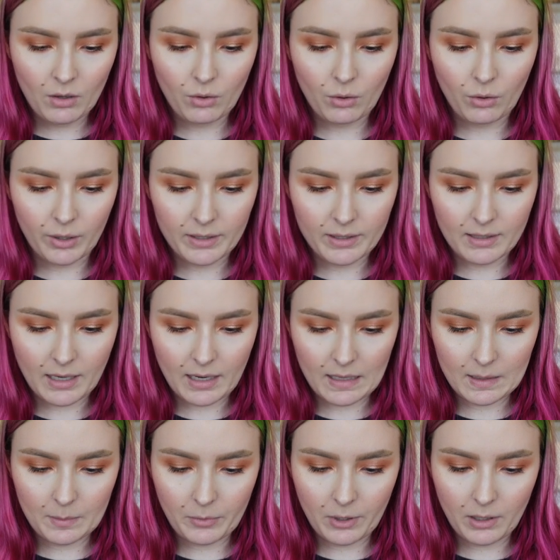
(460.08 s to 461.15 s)
or its
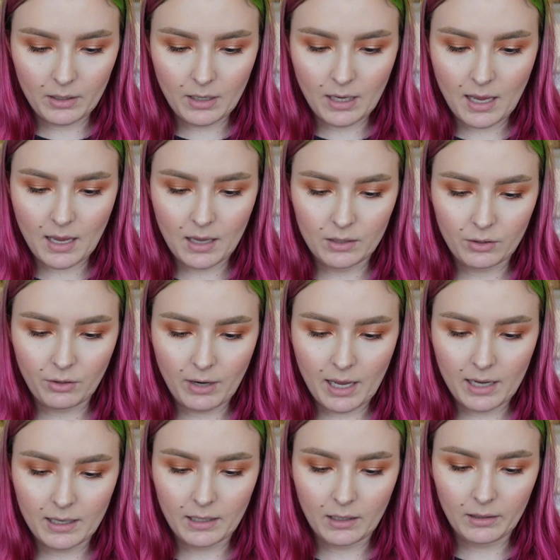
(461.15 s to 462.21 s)
diaspora, and
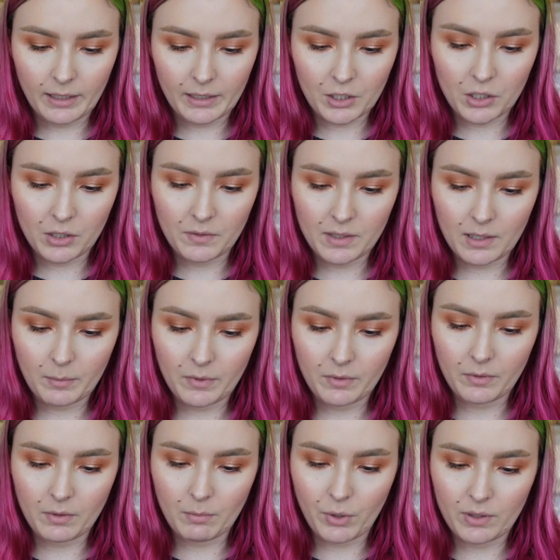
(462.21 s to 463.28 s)
created a collection of some
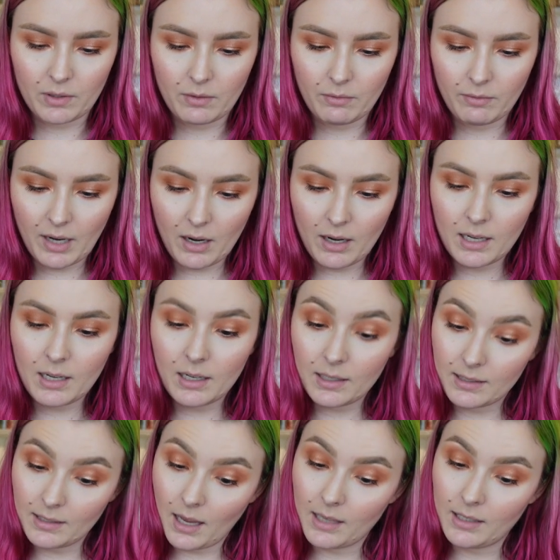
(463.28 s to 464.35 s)
of the most varied and
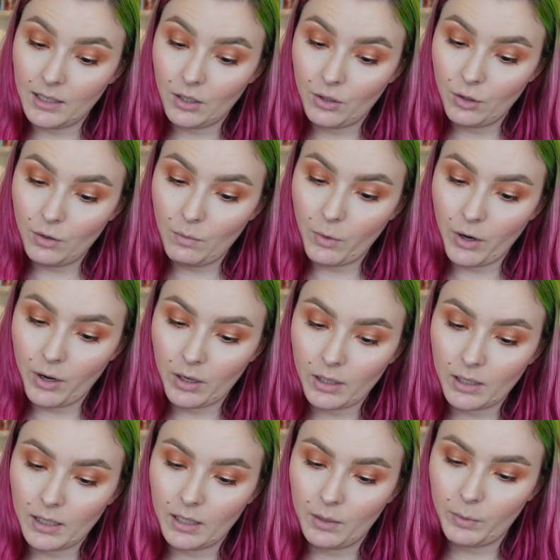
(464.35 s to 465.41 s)
exciting new work
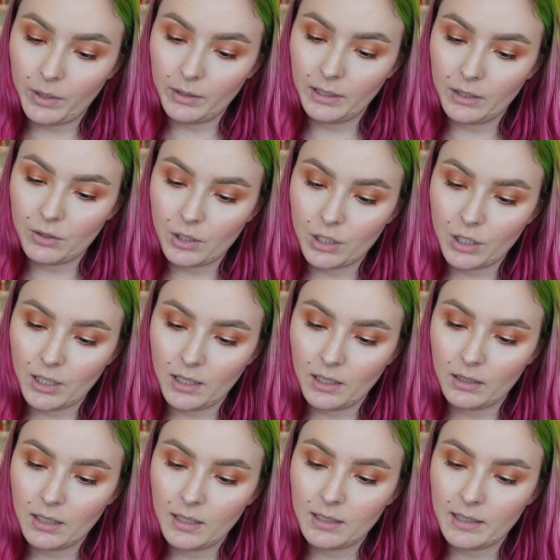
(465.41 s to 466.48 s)
in world
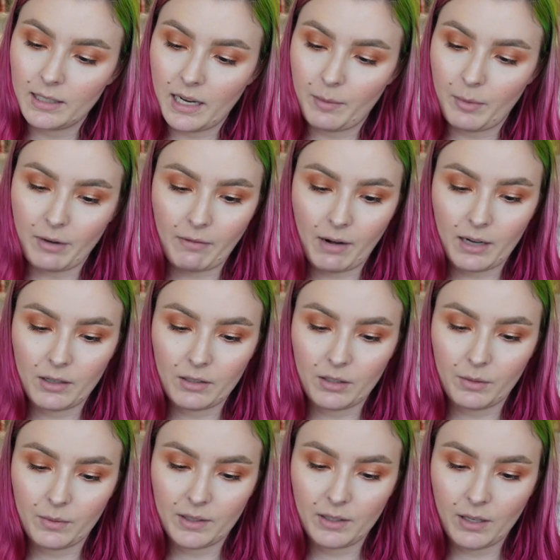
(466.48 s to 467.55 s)
literature today by writers
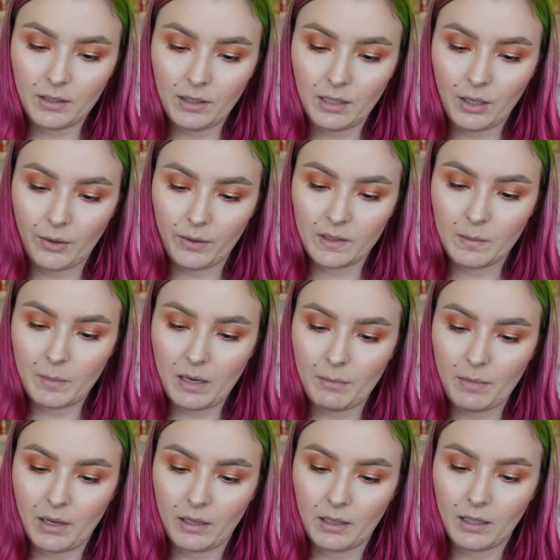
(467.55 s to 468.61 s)
who are certainly going to be
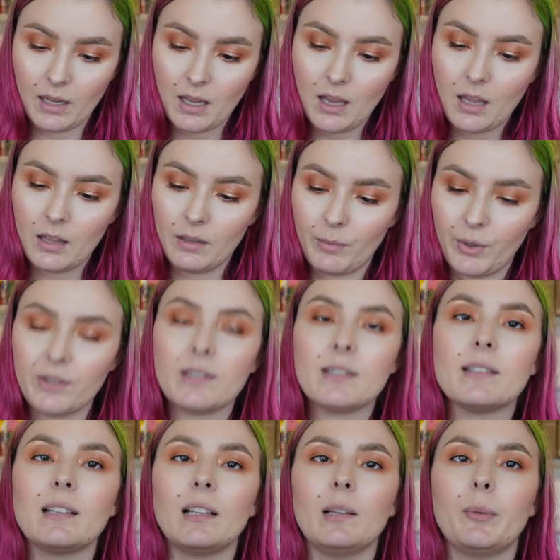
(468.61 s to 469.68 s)
among the most
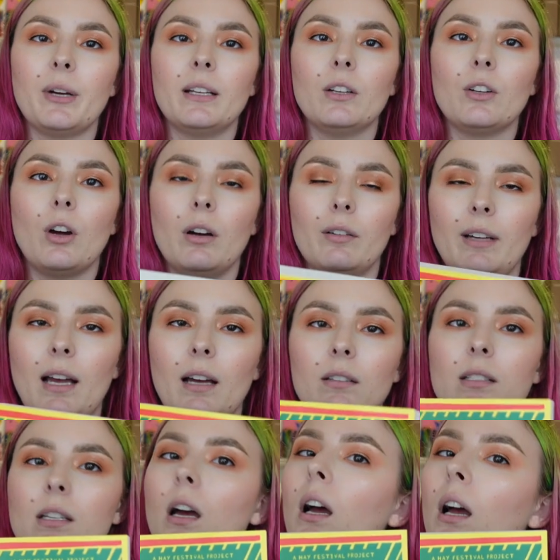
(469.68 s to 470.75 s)
celebrated of our
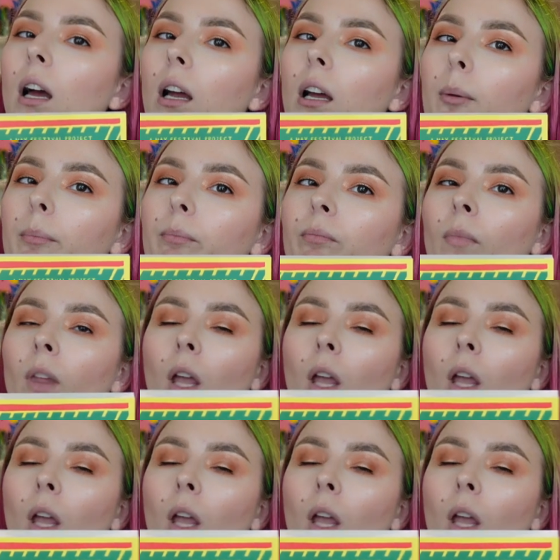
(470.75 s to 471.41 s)
time.